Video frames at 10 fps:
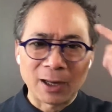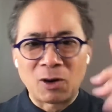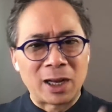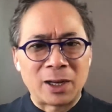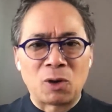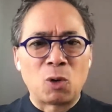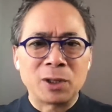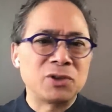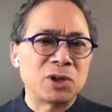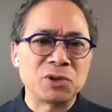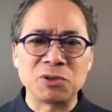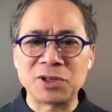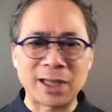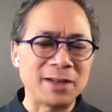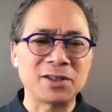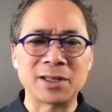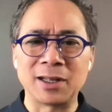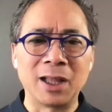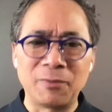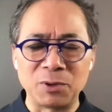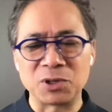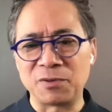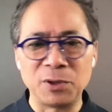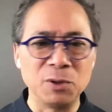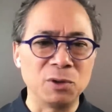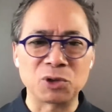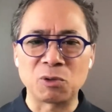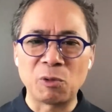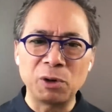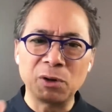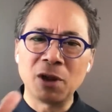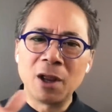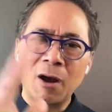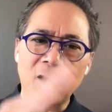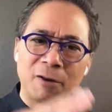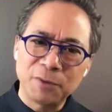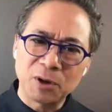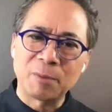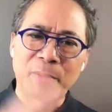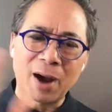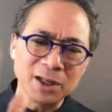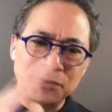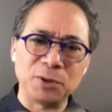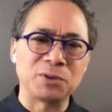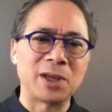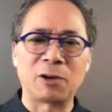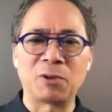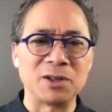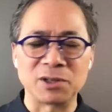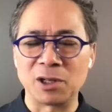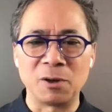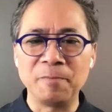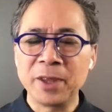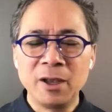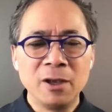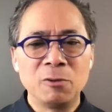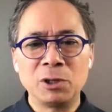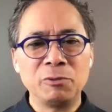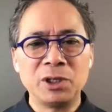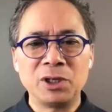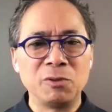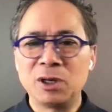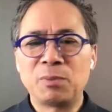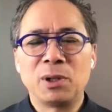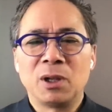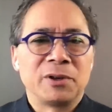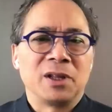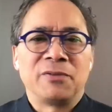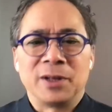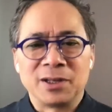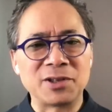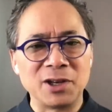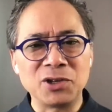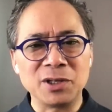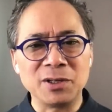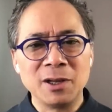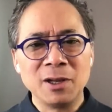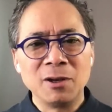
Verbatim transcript: And our organs also sense the levels of fuel. So when our body's fuel tank runs low, what do? We don't pull over to the filling station.